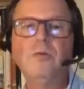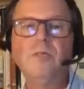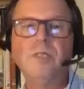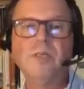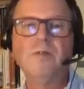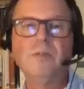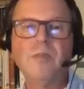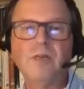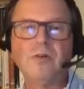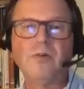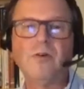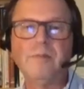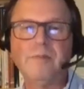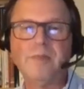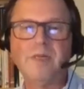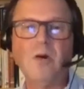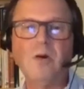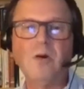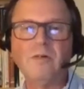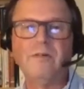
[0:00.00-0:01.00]
do the
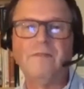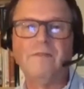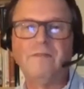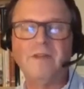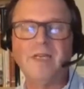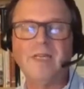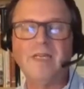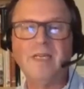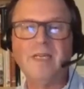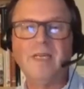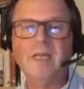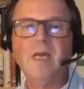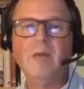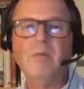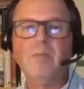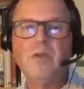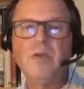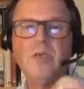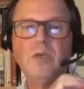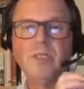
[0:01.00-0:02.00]
cryptography,
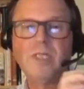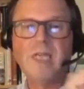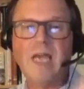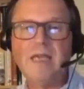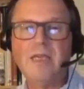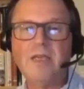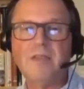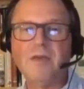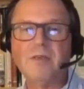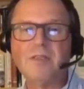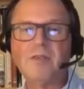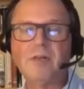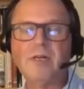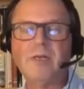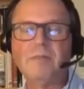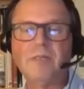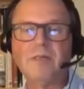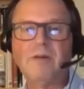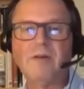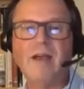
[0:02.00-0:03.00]
but you take those
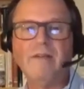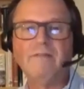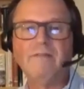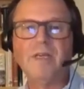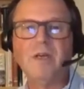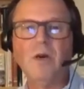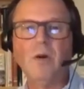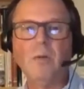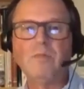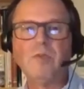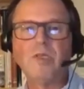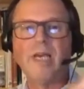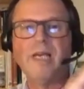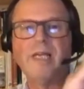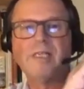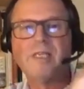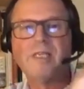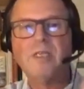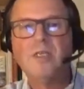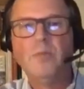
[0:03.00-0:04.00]
cryptographic
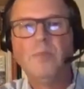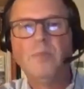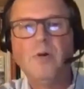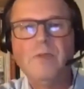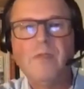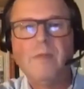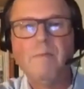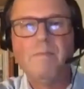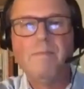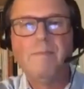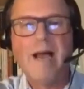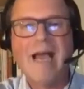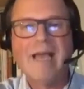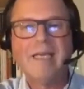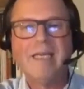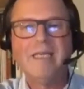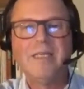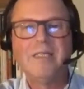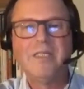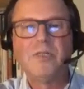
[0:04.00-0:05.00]
objects and you put them
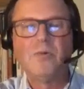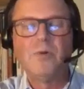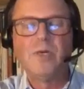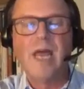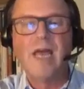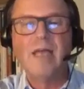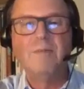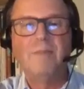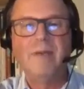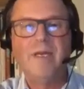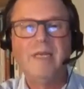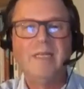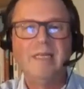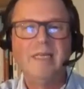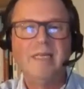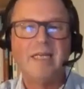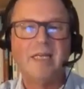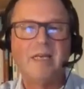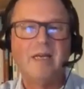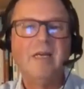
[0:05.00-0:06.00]
back into an
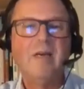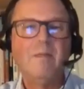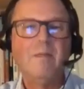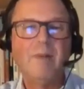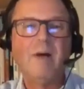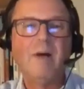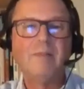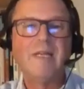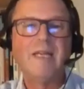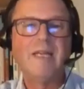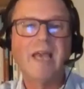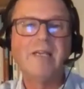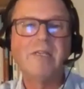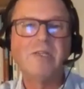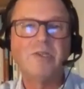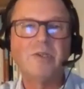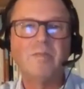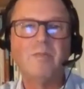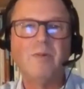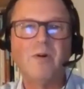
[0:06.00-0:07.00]
APNIC
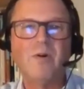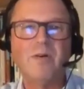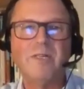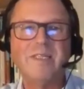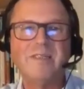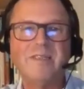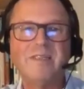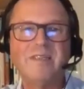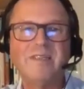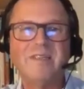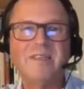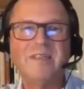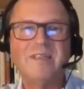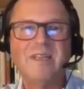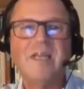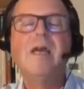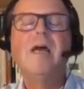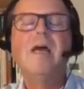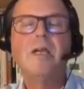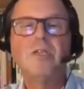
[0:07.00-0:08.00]
publication point.
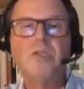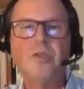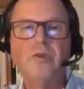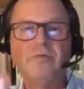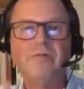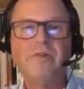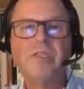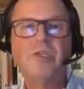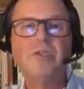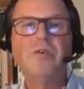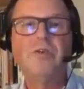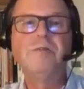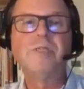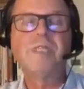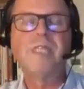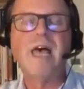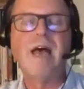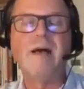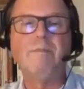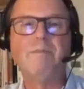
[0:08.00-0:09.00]
And you
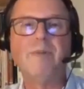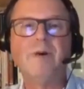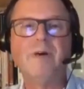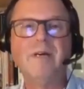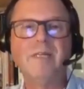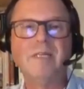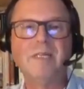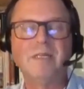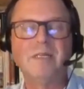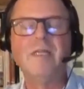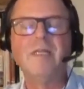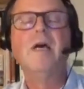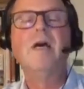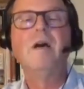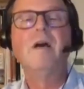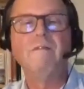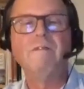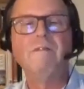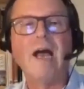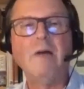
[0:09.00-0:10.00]
reduce that burden
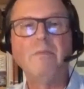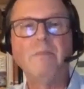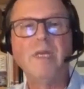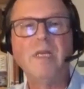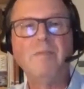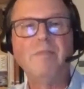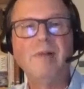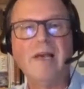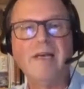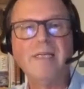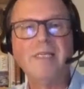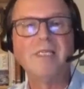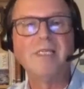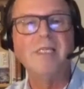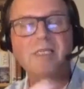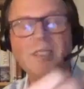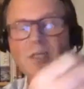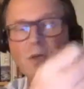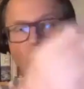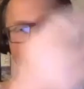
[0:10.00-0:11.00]
of how many
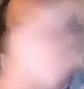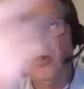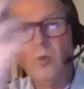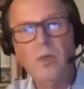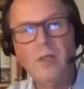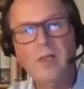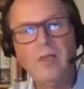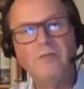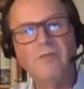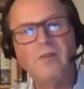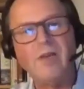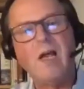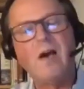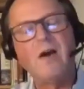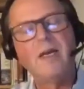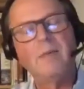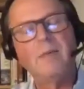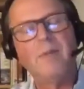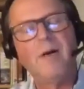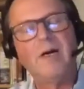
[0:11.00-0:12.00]
places all the
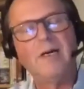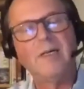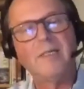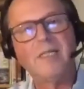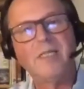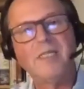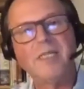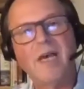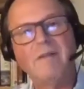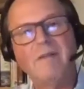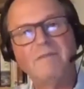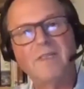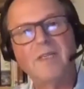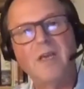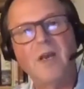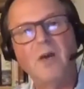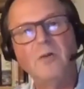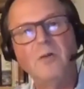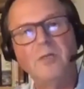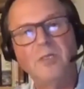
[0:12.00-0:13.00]
relying parties have to
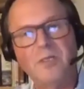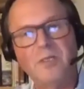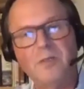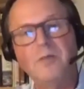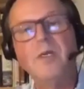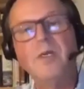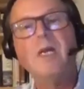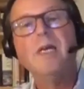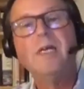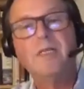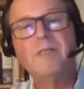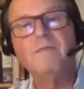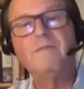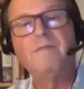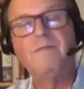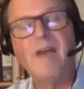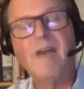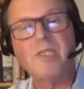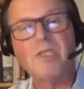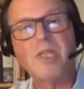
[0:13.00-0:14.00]
go to
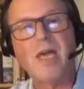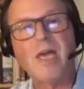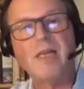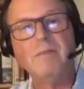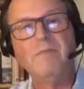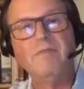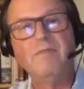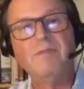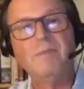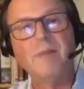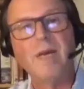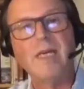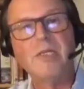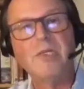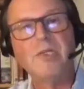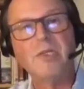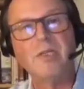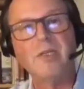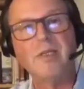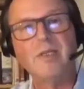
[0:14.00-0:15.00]
fetch that
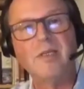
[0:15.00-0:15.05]
information.